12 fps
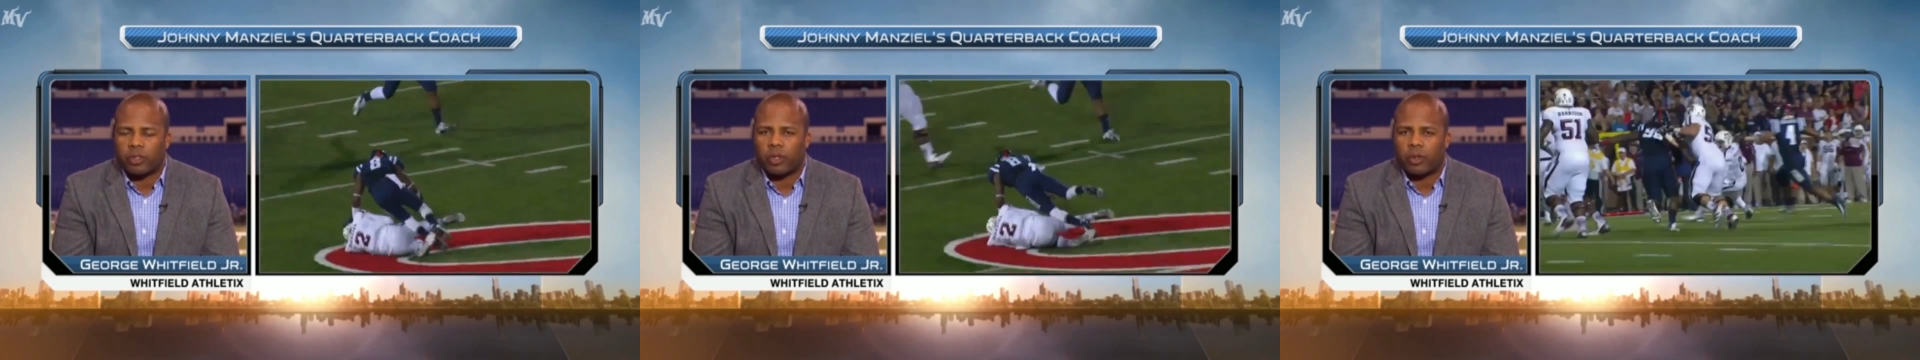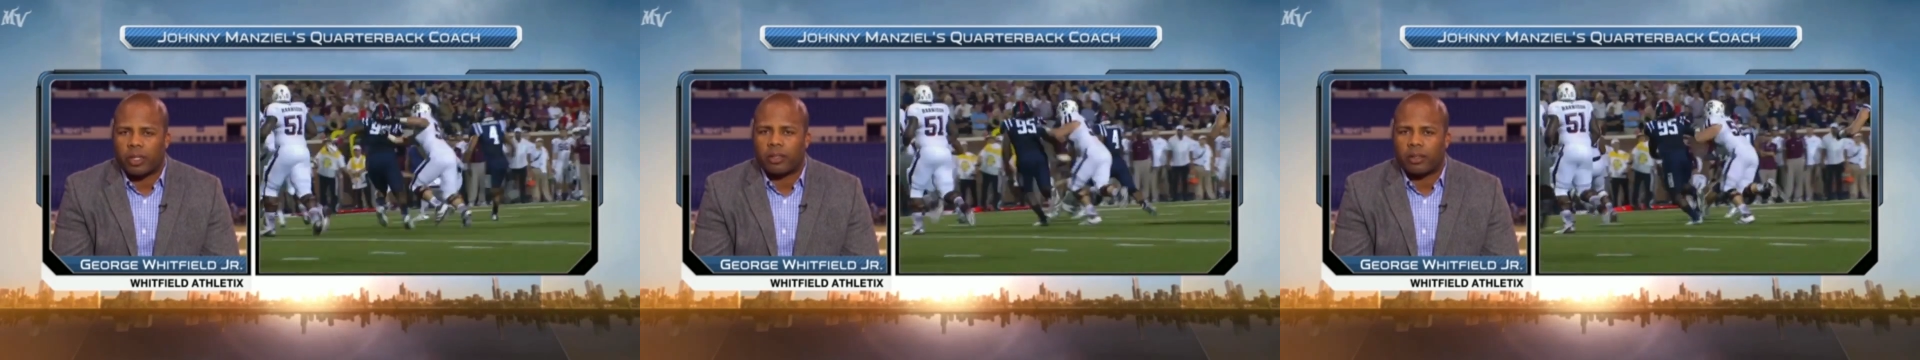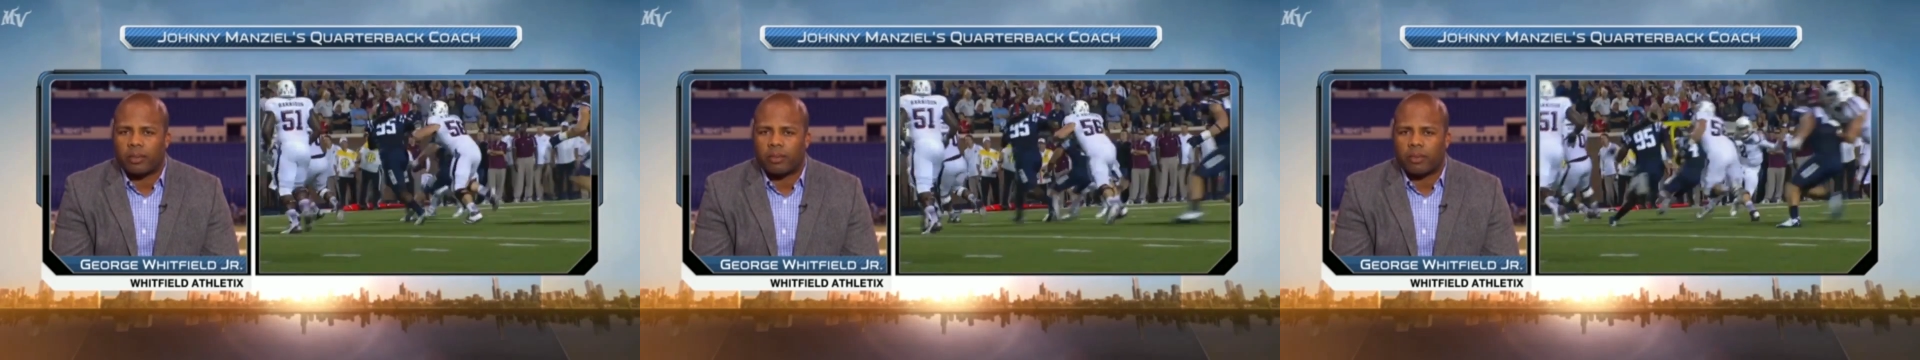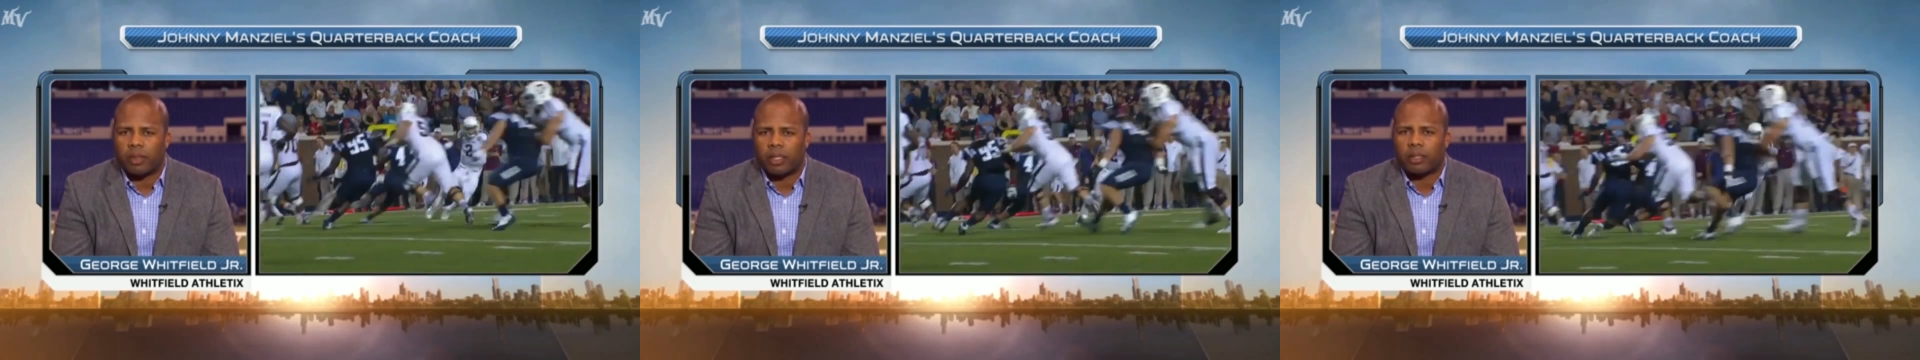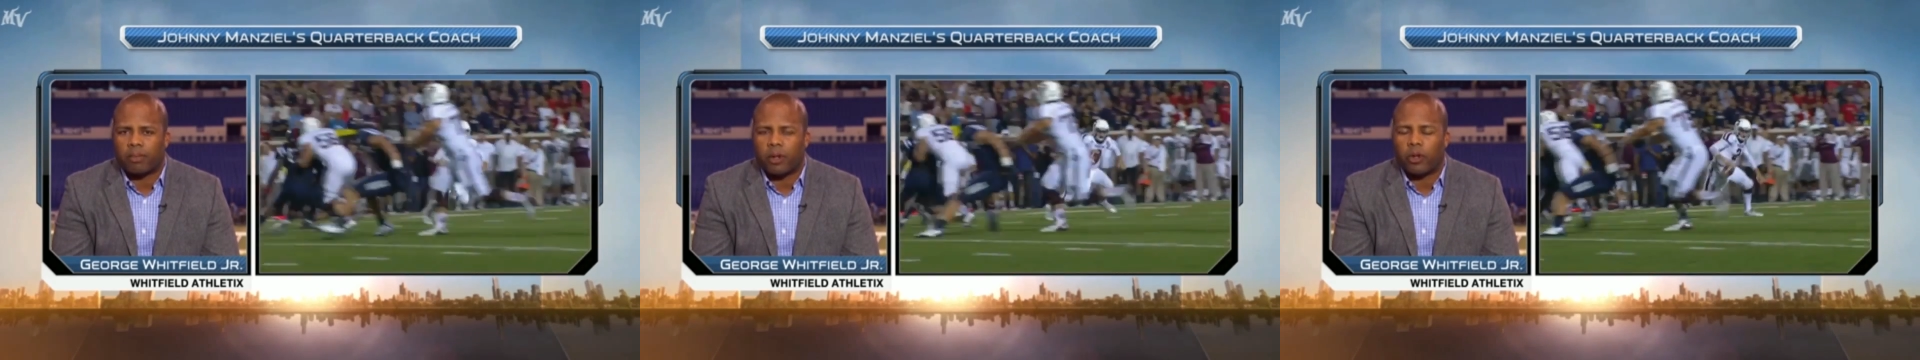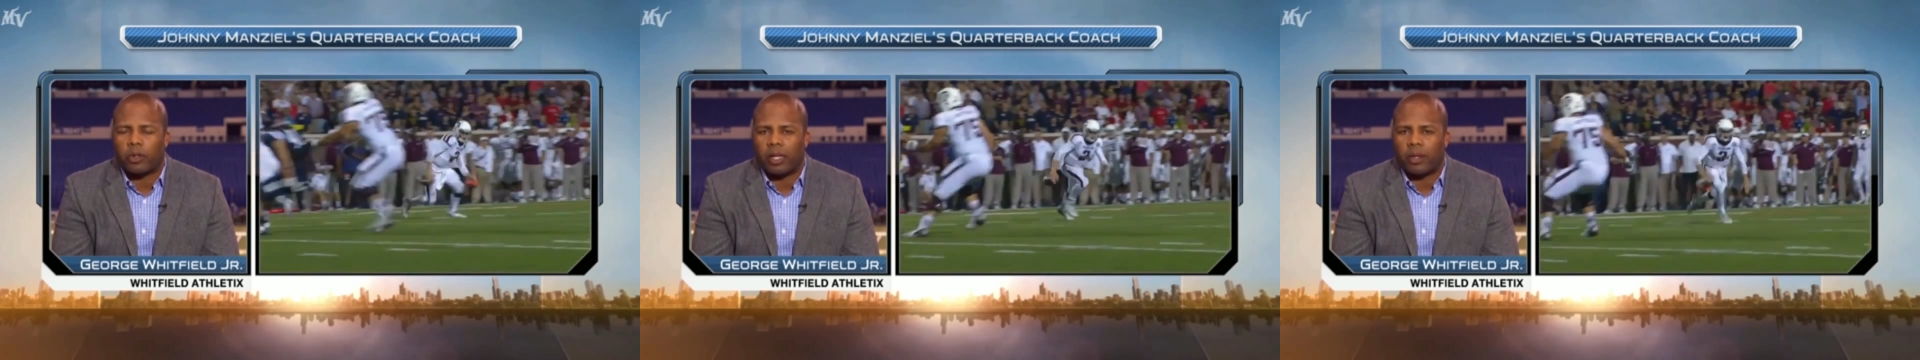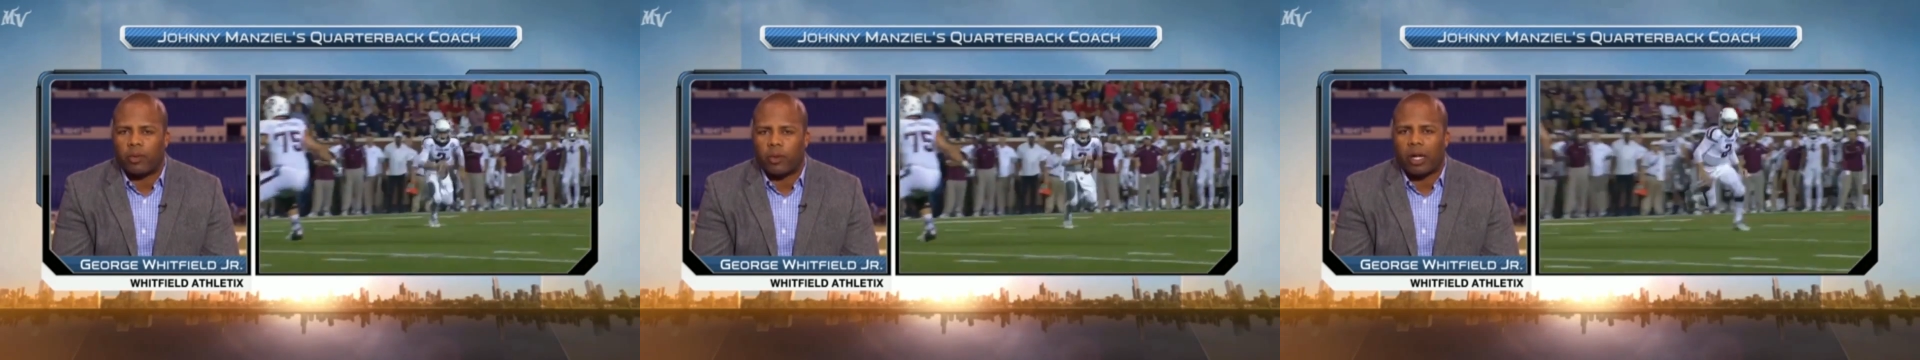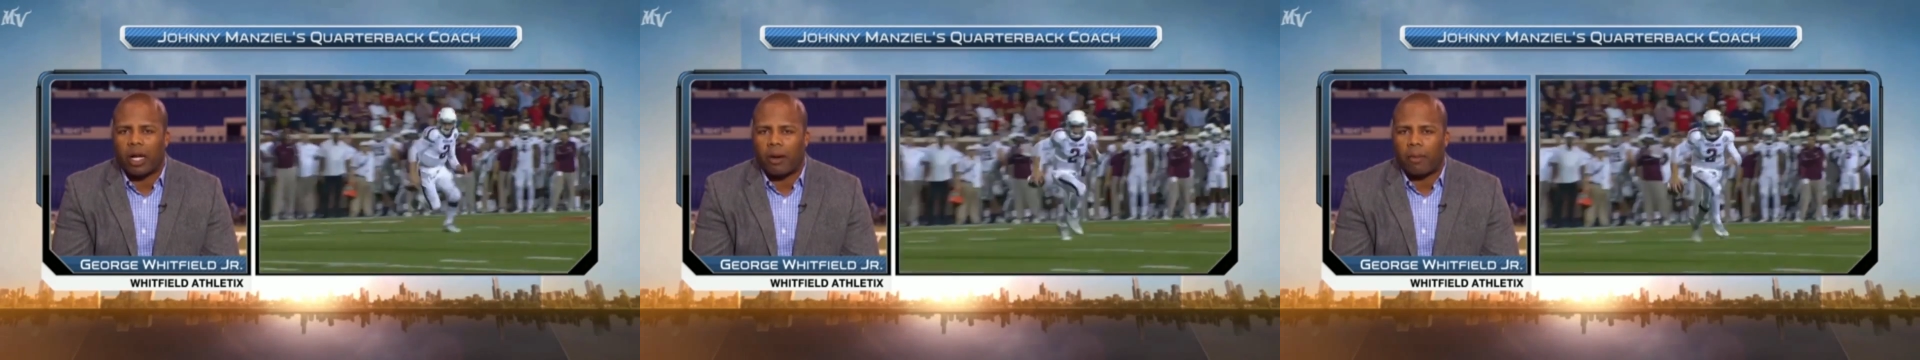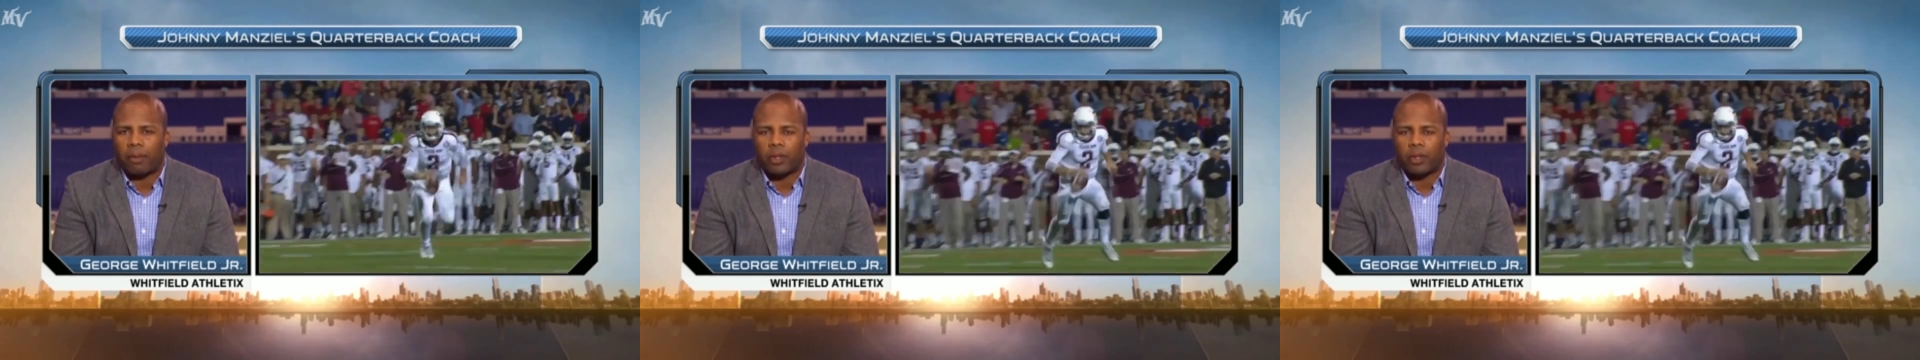you know, get the pro day workout